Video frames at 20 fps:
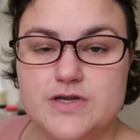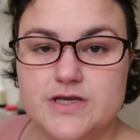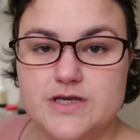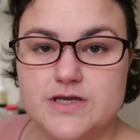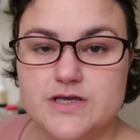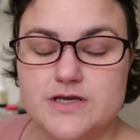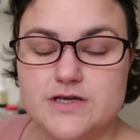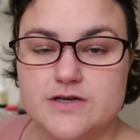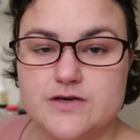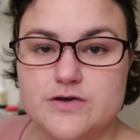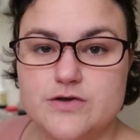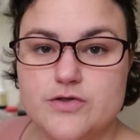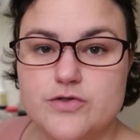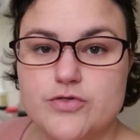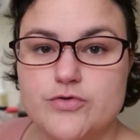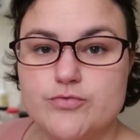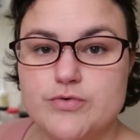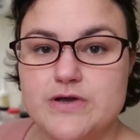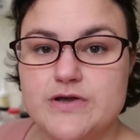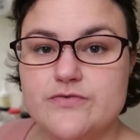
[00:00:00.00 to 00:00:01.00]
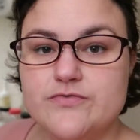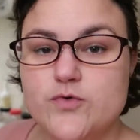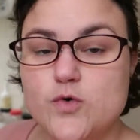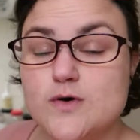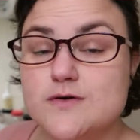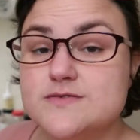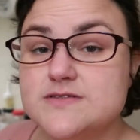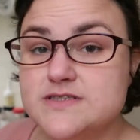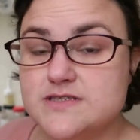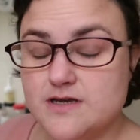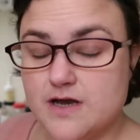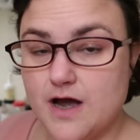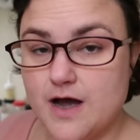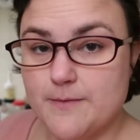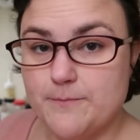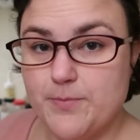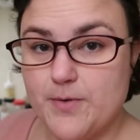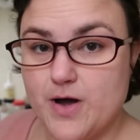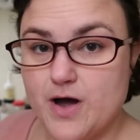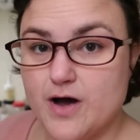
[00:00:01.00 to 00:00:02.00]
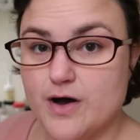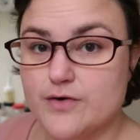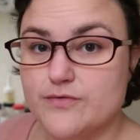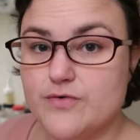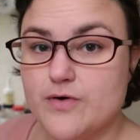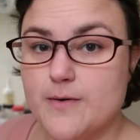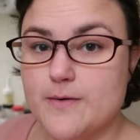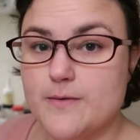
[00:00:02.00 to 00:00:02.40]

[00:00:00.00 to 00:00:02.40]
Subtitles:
need 3/4 cup of